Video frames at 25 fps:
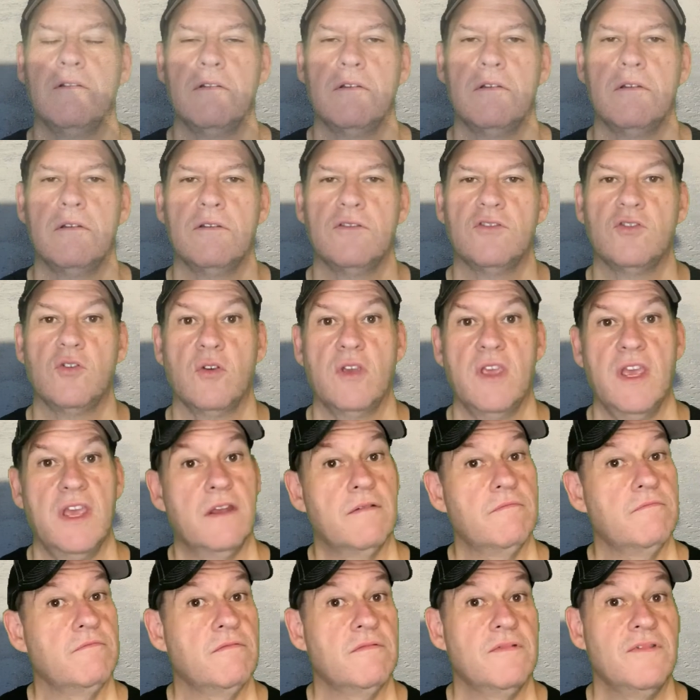So
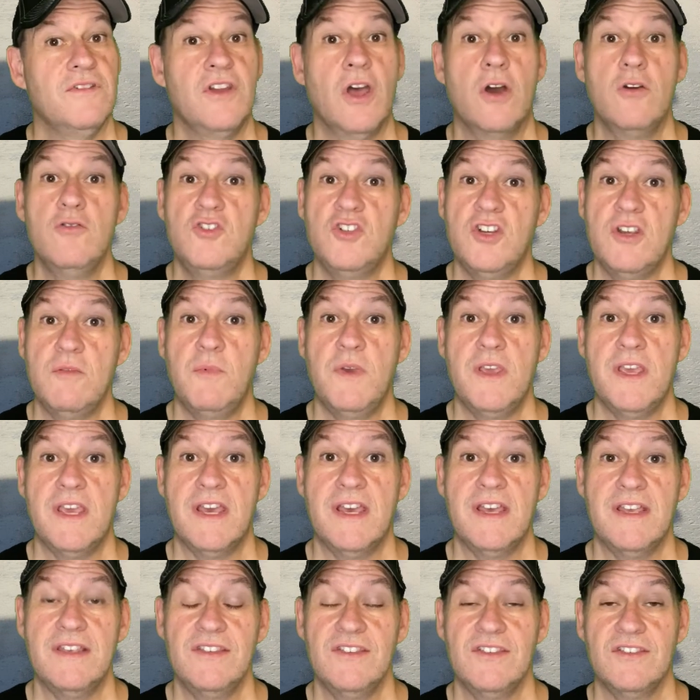again, no
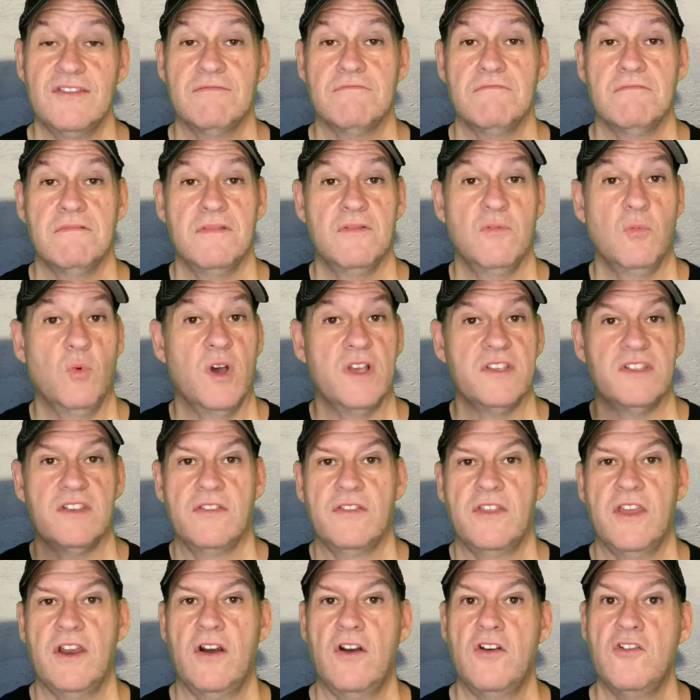GPS
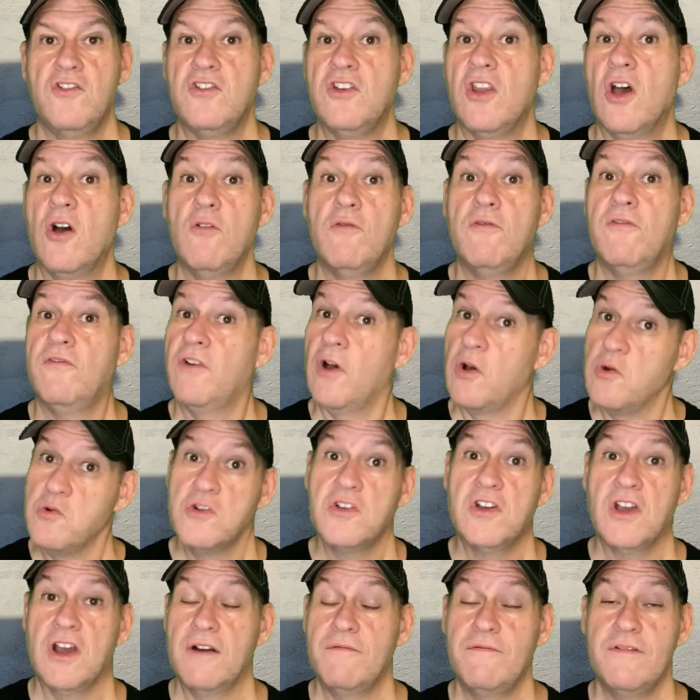wasn't there, no phone
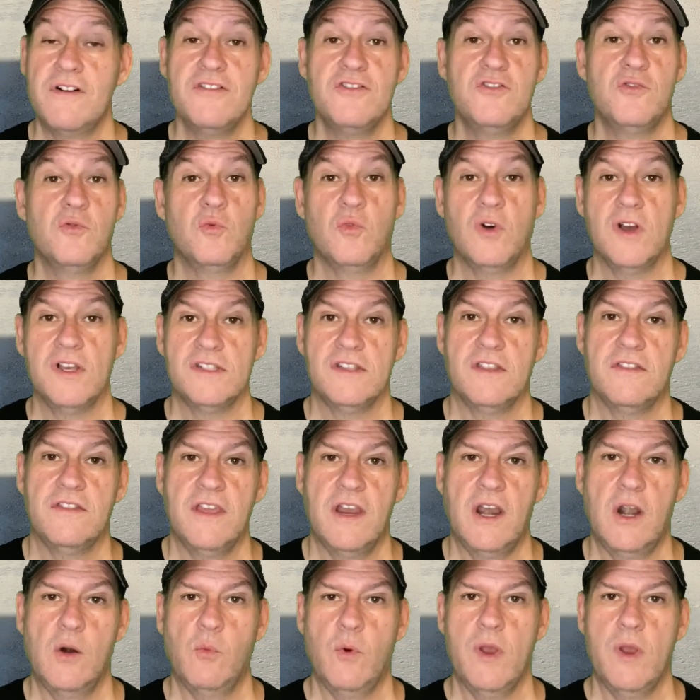coverage wasn't there.